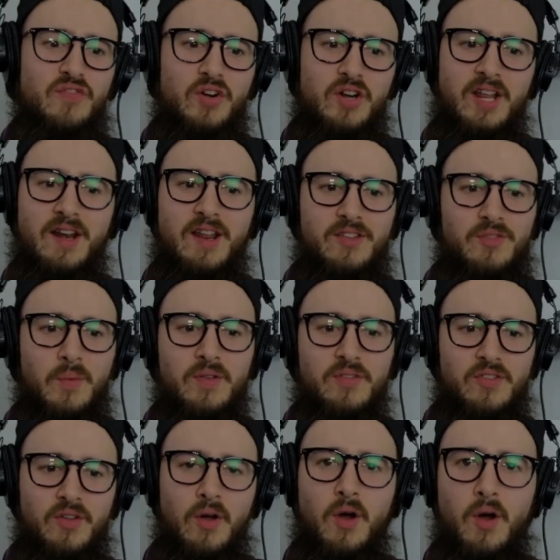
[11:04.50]
for the next one,
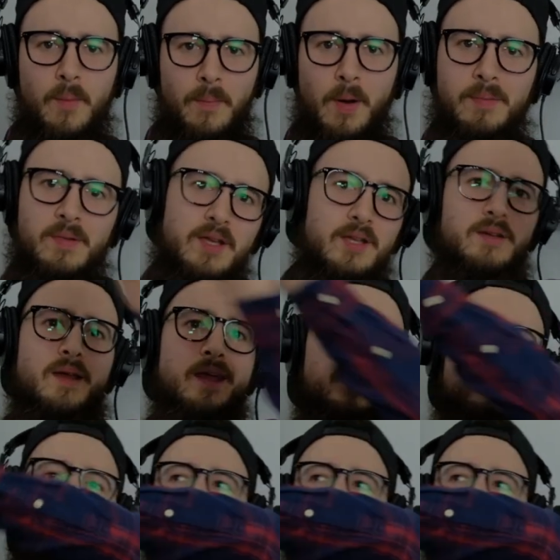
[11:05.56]
so probably in